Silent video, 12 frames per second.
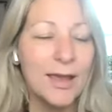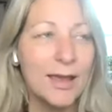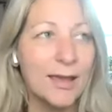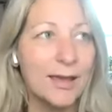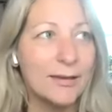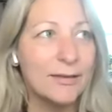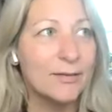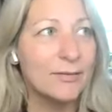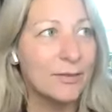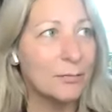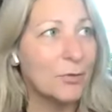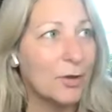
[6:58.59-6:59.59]
And
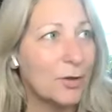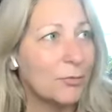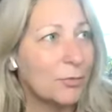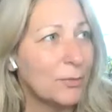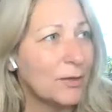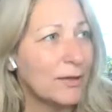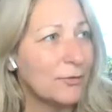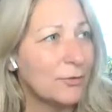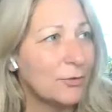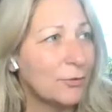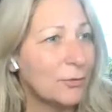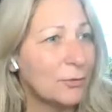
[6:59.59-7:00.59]
sometimes we need
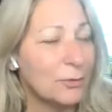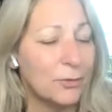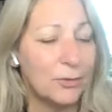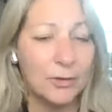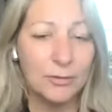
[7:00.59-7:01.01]
to